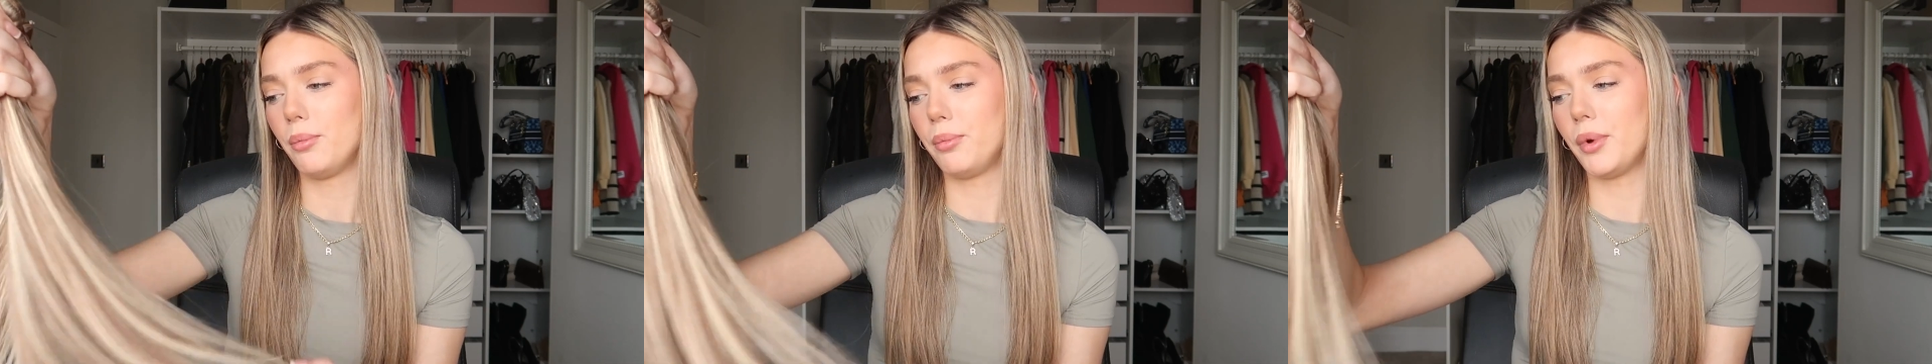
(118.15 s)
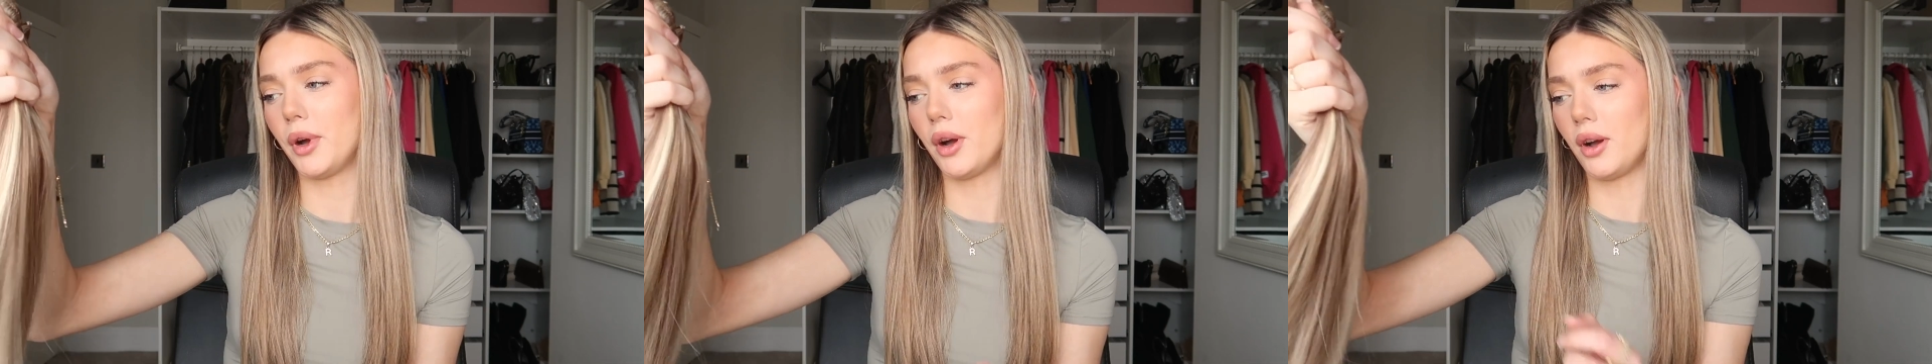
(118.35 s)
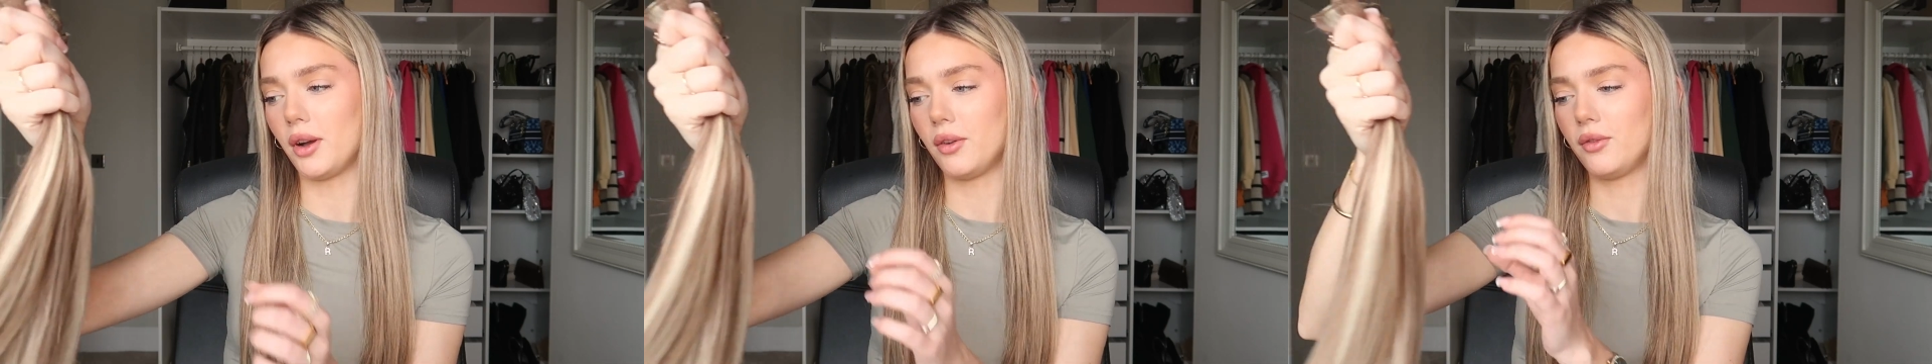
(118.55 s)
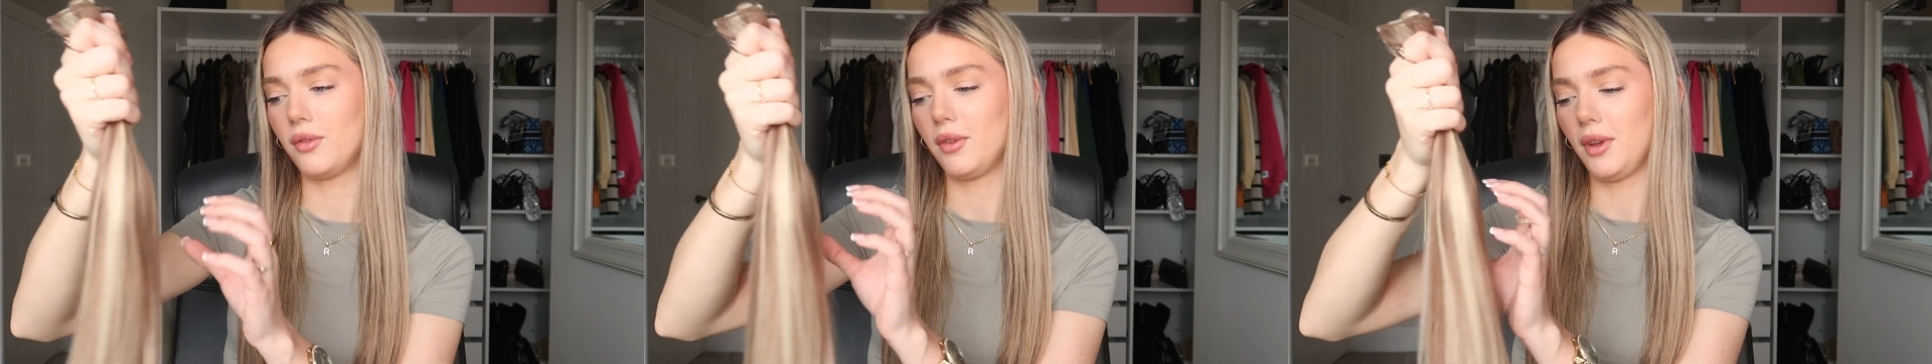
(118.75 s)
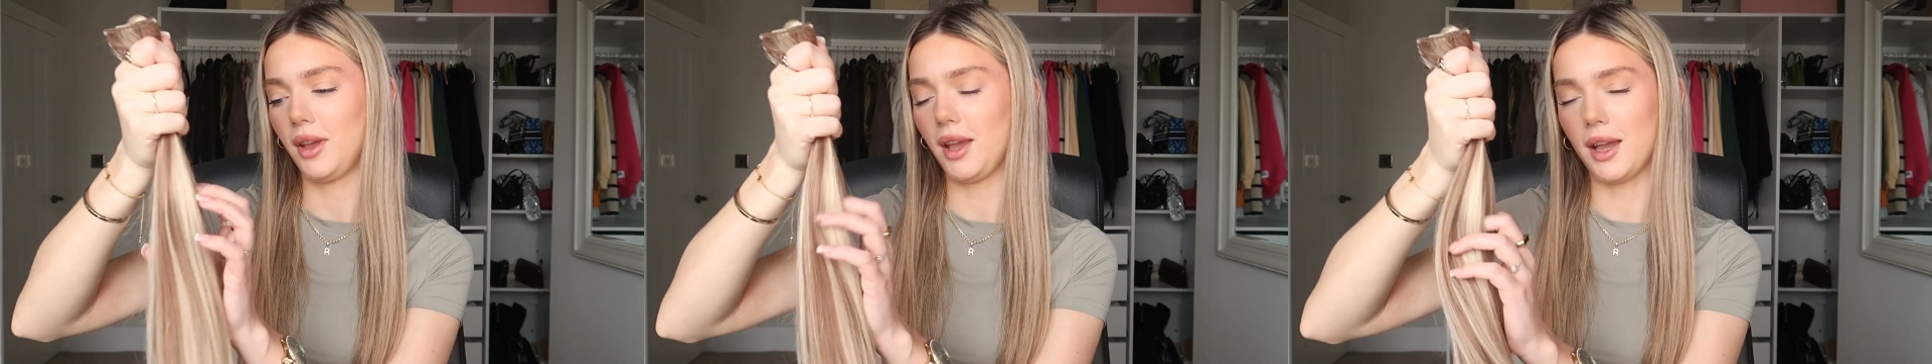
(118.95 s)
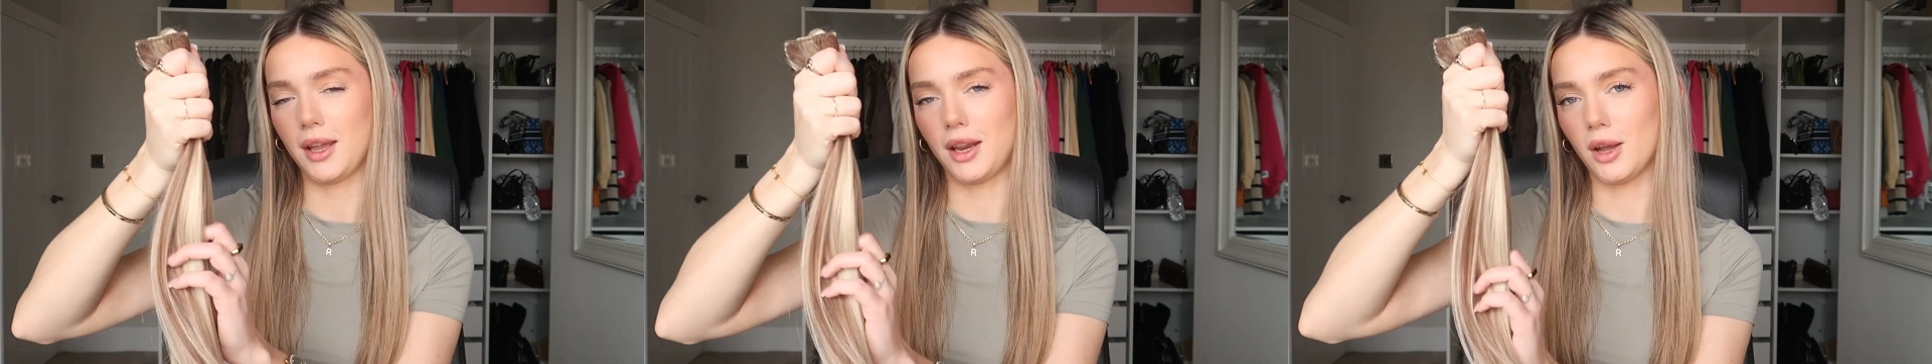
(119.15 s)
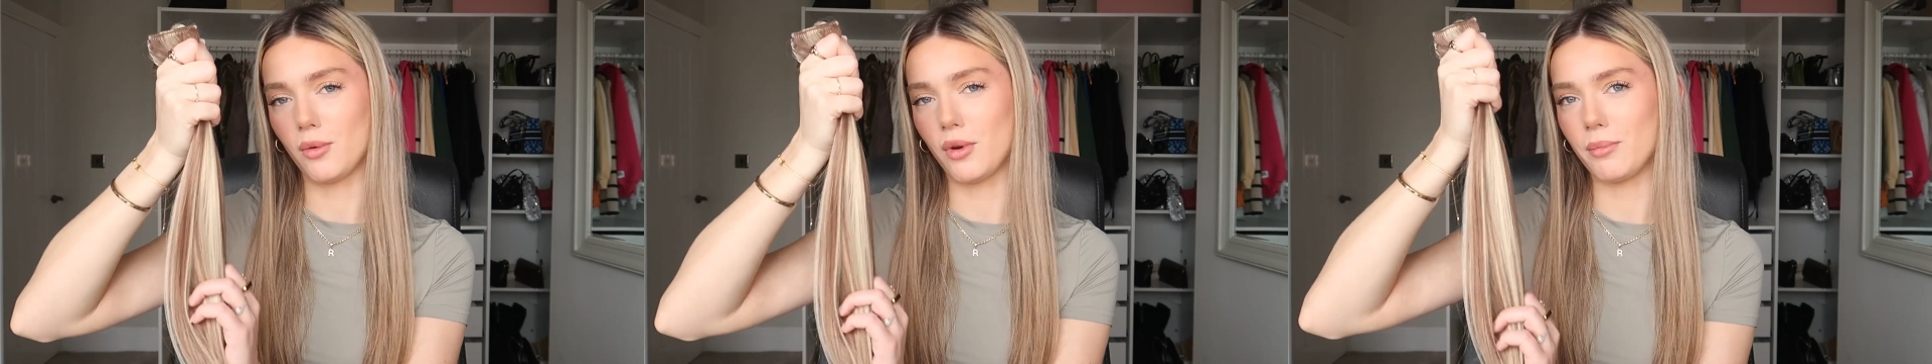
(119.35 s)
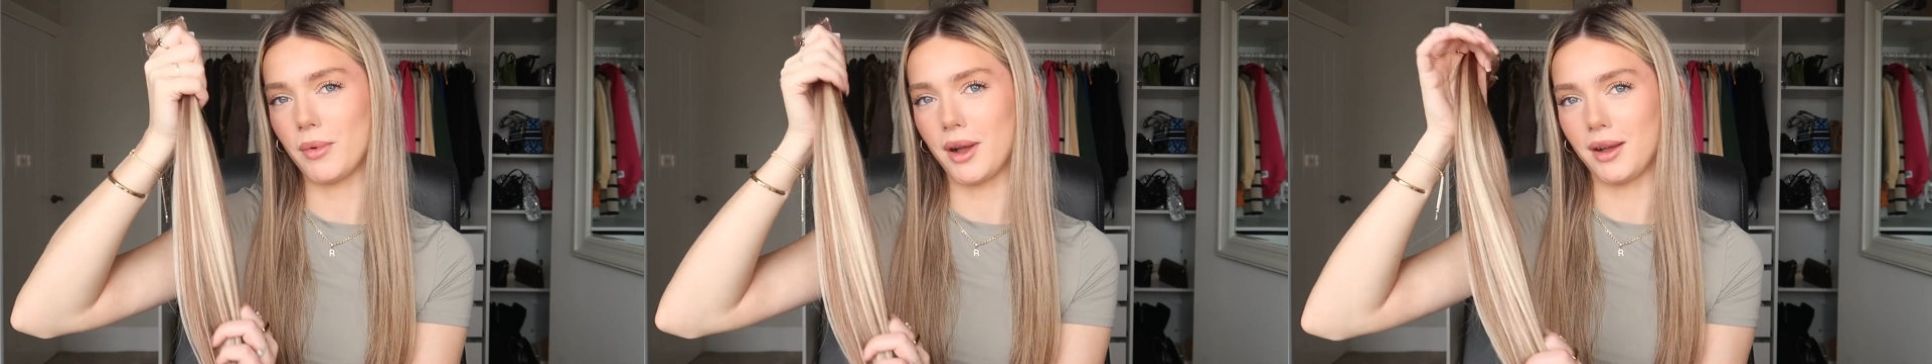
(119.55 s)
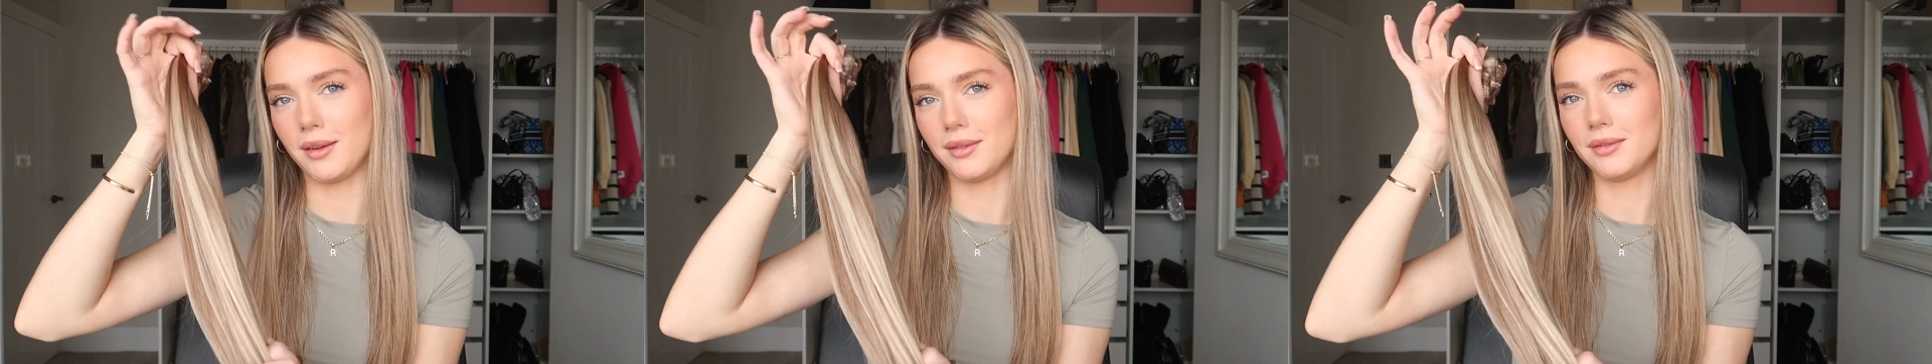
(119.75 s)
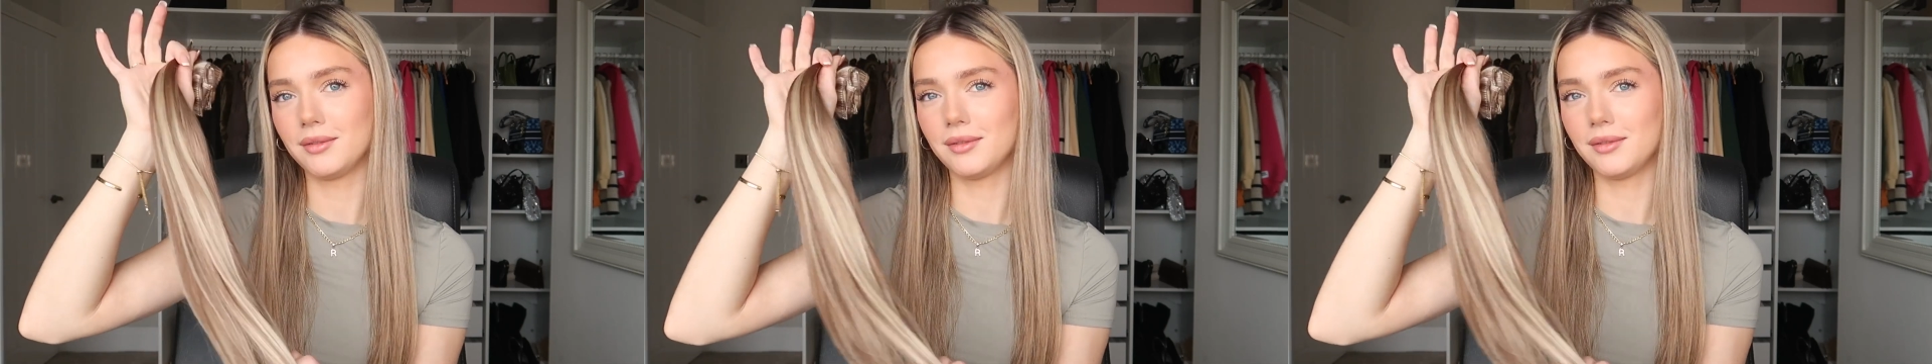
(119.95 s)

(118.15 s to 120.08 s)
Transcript: but I don't want my